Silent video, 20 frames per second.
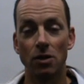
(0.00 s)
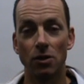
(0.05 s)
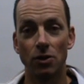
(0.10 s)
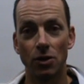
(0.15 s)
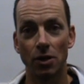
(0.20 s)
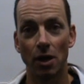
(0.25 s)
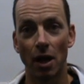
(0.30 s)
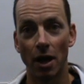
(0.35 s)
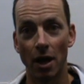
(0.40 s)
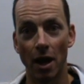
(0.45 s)

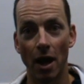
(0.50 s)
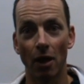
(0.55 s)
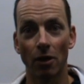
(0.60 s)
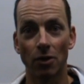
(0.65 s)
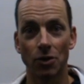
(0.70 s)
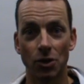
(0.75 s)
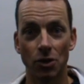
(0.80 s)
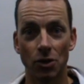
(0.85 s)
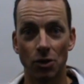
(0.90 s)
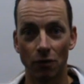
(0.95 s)
is
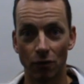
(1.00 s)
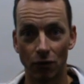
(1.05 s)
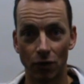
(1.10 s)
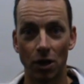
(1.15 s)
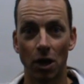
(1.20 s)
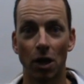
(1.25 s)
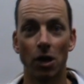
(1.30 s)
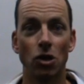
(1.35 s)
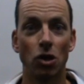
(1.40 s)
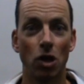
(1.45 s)
analysis of
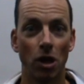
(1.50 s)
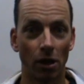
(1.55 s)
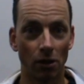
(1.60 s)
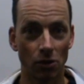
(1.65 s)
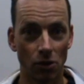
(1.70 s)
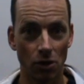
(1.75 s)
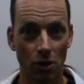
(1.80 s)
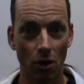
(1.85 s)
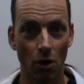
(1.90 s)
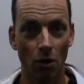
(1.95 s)
teaching
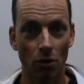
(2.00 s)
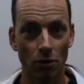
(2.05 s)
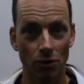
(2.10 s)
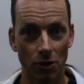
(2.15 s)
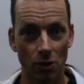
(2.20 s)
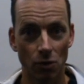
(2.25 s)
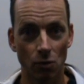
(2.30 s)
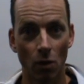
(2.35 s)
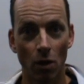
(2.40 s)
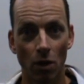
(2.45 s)

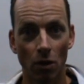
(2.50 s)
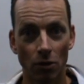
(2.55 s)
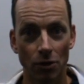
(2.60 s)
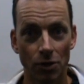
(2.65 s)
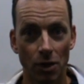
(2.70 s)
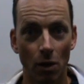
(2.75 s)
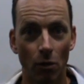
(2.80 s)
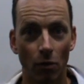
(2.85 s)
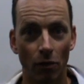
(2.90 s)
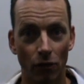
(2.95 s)
styles as well.
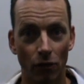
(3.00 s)
So